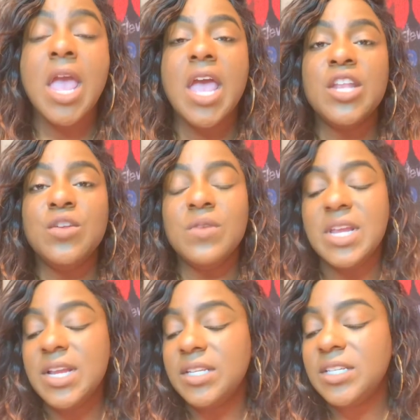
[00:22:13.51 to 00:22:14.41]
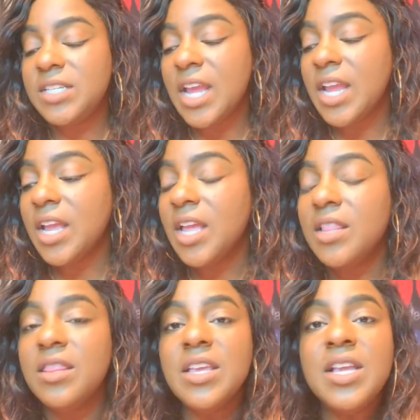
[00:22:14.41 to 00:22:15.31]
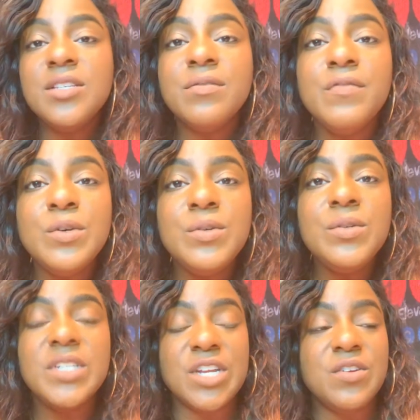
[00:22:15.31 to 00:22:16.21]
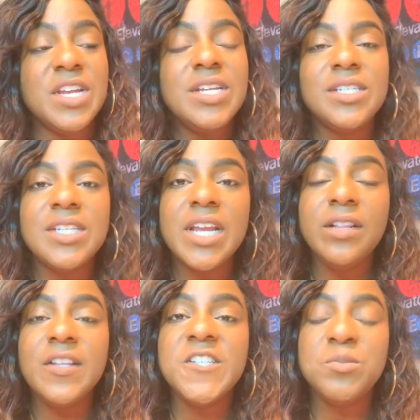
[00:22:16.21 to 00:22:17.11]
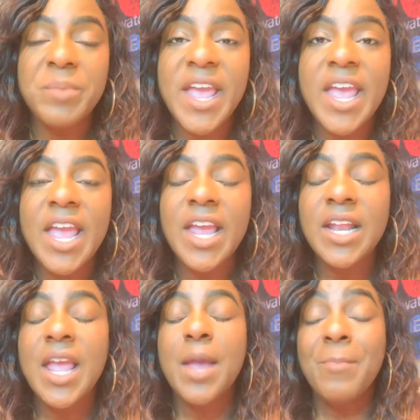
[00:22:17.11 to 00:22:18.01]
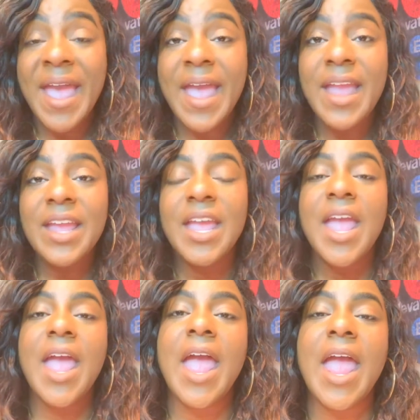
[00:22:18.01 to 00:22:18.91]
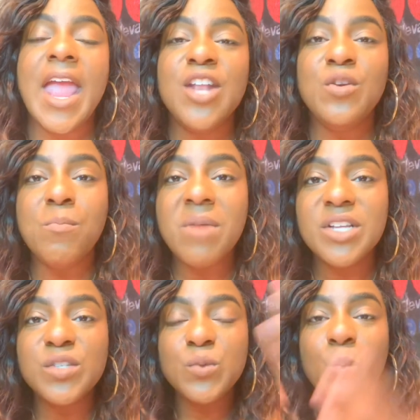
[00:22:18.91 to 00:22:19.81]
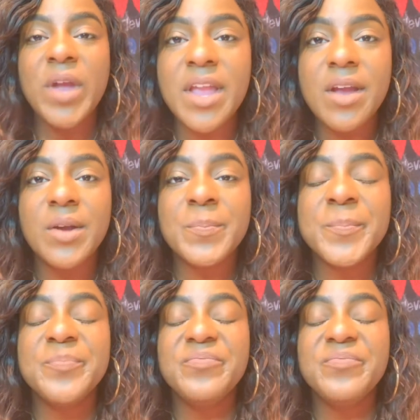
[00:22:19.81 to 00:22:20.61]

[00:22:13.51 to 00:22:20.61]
And you need to take these foods, you need to take this bag, bag, and you must wear